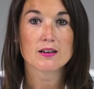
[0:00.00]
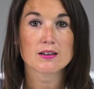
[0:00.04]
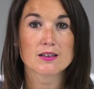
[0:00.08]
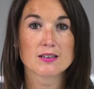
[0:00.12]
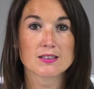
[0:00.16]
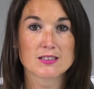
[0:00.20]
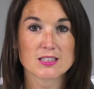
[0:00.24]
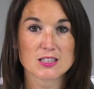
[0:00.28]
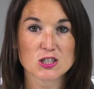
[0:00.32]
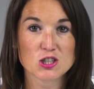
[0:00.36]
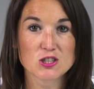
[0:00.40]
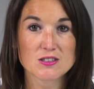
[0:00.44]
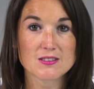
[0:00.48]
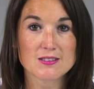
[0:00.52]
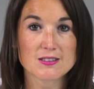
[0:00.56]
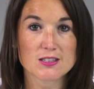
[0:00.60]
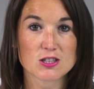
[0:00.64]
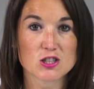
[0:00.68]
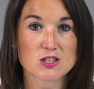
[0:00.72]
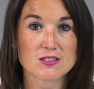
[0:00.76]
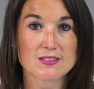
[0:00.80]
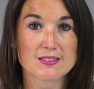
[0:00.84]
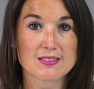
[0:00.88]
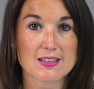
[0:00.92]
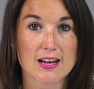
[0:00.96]
Conditions
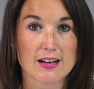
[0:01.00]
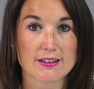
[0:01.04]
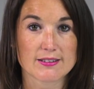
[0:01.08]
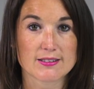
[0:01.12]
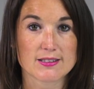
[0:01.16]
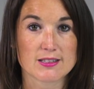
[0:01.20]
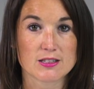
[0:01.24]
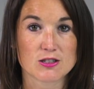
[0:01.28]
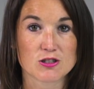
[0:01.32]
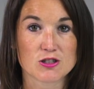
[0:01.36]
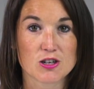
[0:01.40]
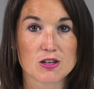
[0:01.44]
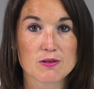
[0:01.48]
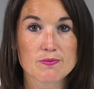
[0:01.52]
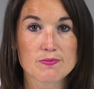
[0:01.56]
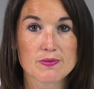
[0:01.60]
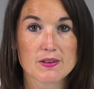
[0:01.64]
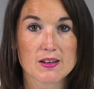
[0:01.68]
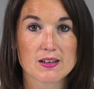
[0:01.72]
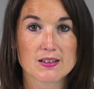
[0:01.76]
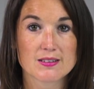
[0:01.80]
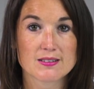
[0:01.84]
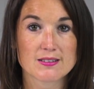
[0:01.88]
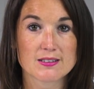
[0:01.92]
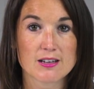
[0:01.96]
such as Down syndrome,
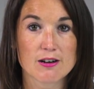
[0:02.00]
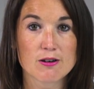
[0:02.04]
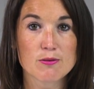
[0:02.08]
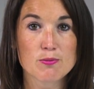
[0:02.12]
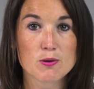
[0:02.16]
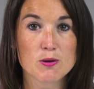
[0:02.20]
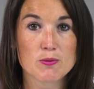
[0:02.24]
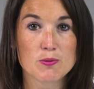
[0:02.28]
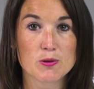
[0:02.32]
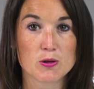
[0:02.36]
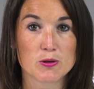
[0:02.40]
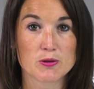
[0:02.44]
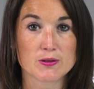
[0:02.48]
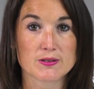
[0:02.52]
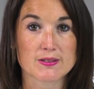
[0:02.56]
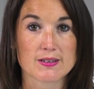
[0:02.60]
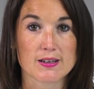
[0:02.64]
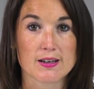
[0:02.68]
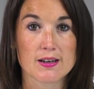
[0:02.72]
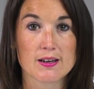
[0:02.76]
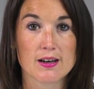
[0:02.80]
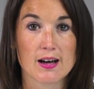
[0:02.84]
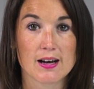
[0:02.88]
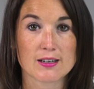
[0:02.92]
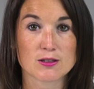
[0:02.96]
cerebral
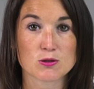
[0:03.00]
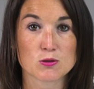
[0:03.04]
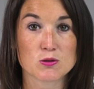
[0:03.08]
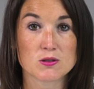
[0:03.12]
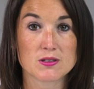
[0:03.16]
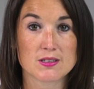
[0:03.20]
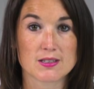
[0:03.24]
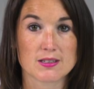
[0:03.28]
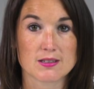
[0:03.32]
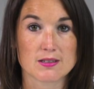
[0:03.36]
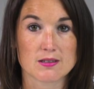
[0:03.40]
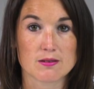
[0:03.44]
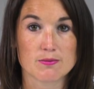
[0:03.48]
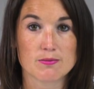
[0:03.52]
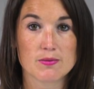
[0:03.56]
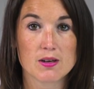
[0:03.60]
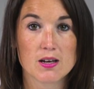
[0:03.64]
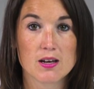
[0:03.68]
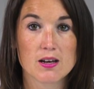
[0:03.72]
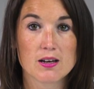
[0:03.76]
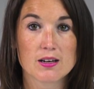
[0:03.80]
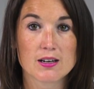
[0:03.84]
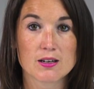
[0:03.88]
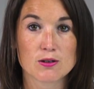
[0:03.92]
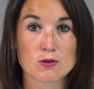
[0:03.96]
palsy, and autism
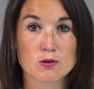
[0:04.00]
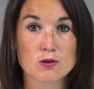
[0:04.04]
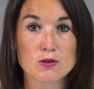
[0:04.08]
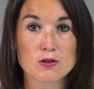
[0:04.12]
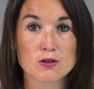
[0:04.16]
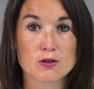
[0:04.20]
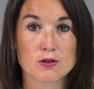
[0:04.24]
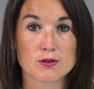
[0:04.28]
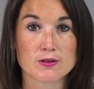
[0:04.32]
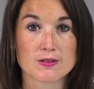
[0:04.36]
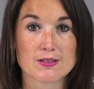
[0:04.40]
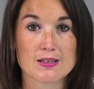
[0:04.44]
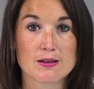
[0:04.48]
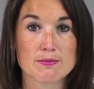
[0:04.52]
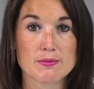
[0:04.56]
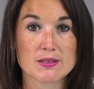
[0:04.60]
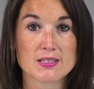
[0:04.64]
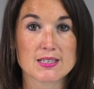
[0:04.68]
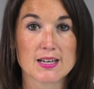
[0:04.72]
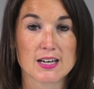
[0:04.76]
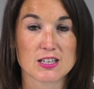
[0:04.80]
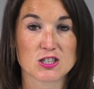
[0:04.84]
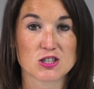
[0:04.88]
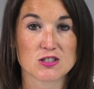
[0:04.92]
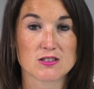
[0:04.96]
can all cause
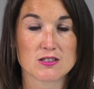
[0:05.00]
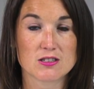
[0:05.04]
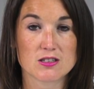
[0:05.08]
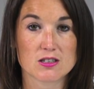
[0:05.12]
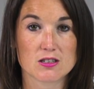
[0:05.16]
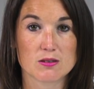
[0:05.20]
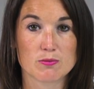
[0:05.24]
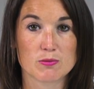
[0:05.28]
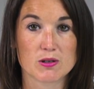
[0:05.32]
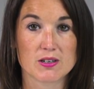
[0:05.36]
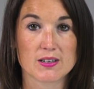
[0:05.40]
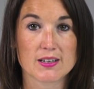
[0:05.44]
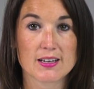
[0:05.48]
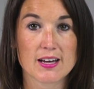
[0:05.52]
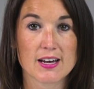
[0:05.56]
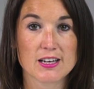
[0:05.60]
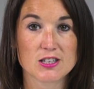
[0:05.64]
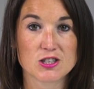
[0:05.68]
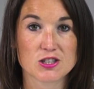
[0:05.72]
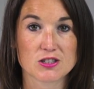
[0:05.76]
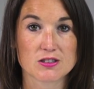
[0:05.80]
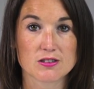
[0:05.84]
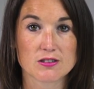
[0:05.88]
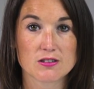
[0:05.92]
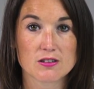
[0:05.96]
limitations to
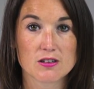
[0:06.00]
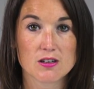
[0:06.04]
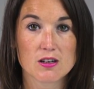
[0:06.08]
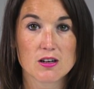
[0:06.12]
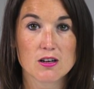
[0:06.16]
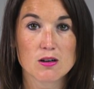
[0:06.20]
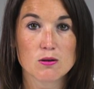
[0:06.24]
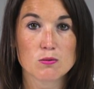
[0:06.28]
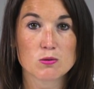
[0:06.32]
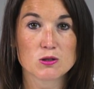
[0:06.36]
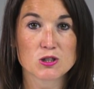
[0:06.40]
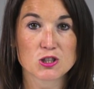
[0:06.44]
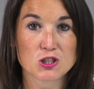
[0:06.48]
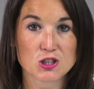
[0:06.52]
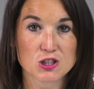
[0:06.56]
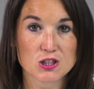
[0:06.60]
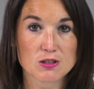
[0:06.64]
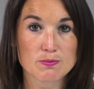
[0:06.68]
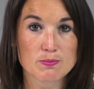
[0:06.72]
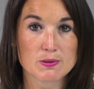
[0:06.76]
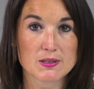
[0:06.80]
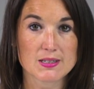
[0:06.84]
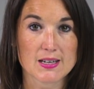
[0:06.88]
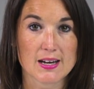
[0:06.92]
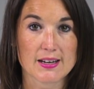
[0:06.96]
communication, which
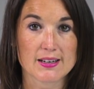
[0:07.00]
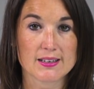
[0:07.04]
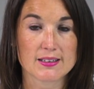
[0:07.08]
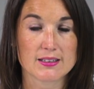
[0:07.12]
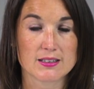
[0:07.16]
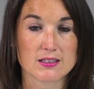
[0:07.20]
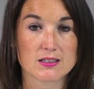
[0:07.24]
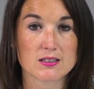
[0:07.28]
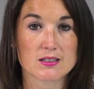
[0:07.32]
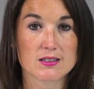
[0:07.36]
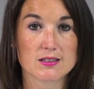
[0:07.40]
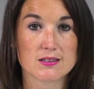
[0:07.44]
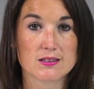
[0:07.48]
should be taken into